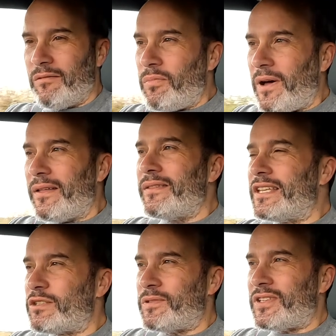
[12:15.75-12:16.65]
But
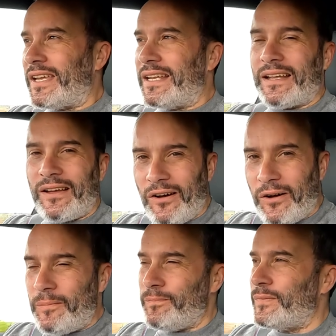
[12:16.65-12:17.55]
this particular
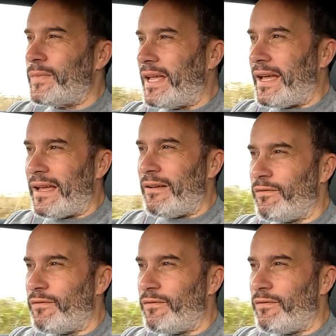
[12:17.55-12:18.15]
car, yeah, it